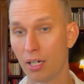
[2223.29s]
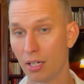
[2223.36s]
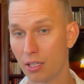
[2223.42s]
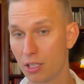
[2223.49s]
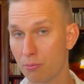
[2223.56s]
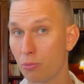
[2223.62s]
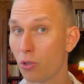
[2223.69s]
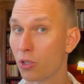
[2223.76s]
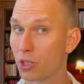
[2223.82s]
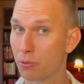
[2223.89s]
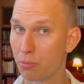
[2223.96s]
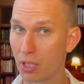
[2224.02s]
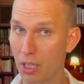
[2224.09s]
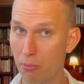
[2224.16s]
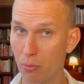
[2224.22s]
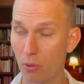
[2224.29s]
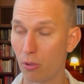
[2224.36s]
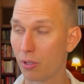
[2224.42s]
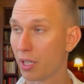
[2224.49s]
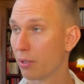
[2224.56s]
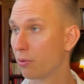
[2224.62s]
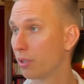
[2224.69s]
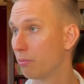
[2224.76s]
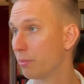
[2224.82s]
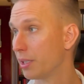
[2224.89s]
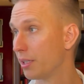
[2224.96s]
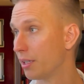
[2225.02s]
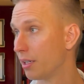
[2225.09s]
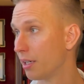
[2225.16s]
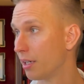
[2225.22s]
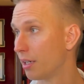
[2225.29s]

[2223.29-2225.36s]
sports people, there will be